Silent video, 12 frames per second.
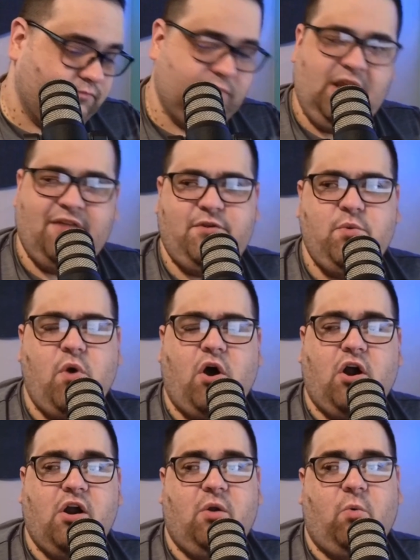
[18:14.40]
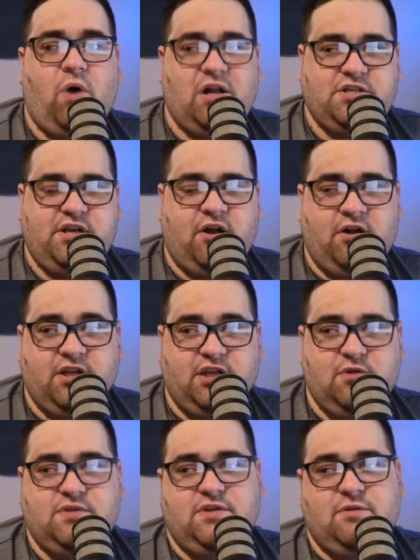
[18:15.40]
If you are watching on
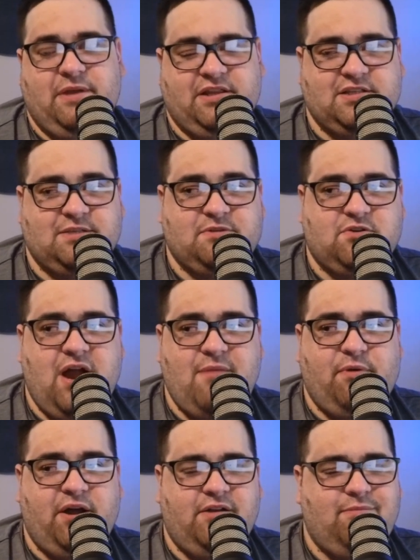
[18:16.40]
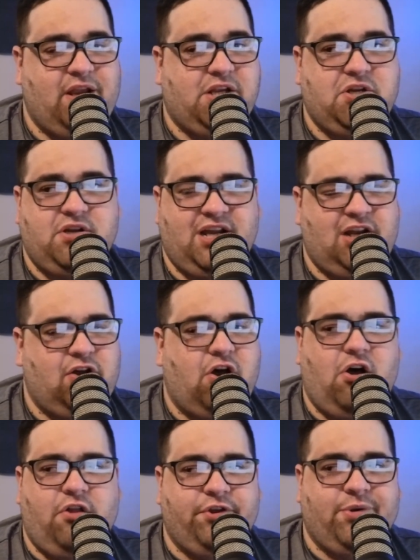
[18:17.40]
YouTube, hit the subscribe button. Make sure you're getting
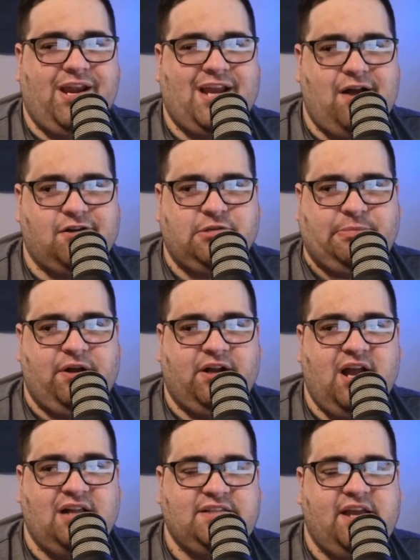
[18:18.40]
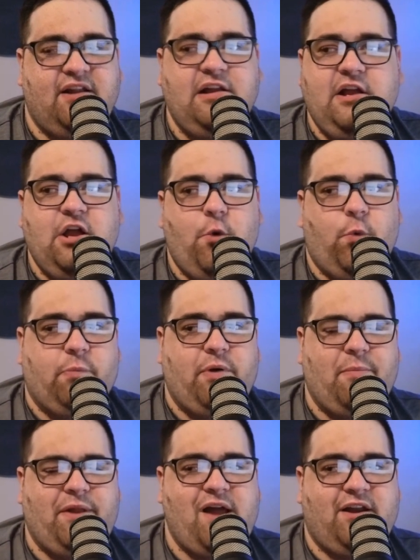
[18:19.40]
all the great college football content we're
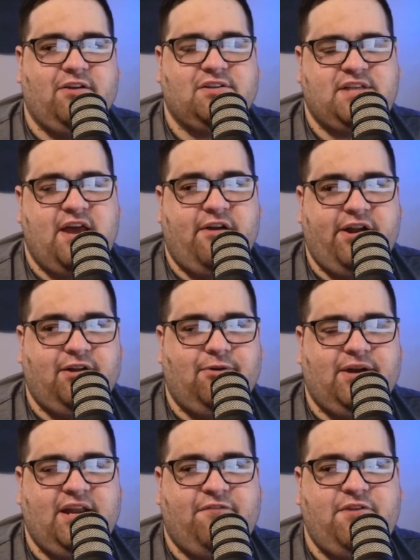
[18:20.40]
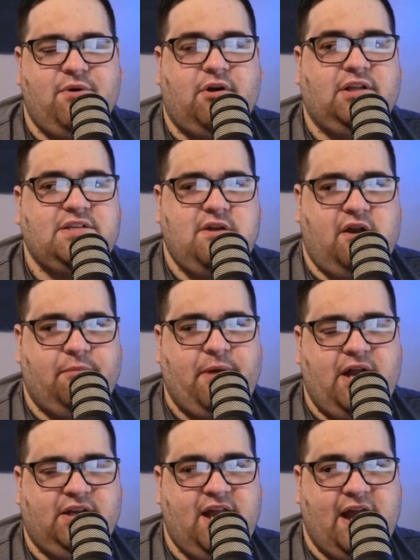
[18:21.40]
pumping out here at Saturday Glory. If you are listening on the
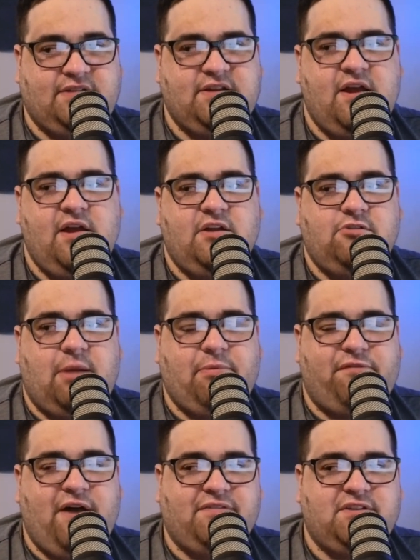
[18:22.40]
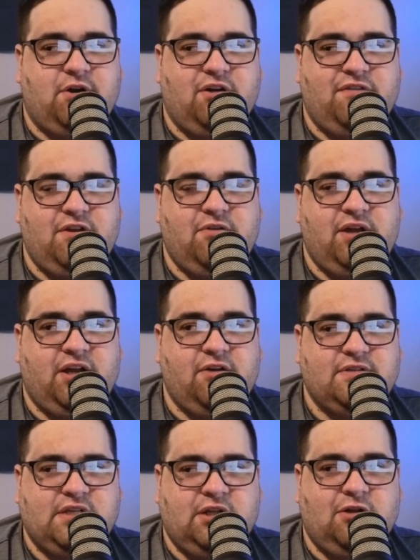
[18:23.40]
podcast, drop a 5-star review. It
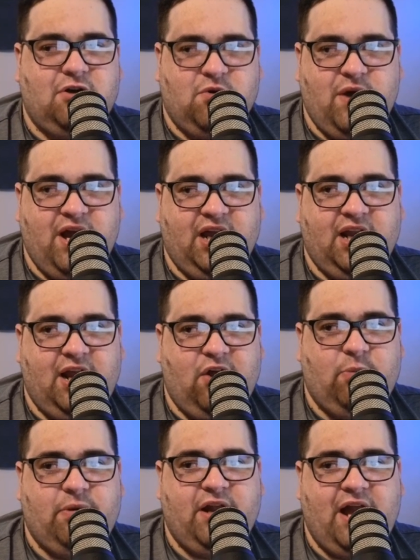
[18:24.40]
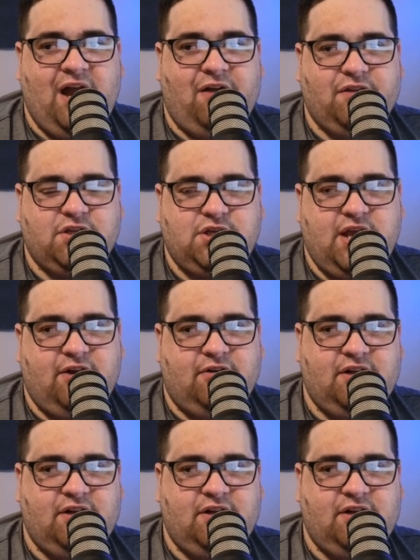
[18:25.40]
goes a long way in helping out the channel.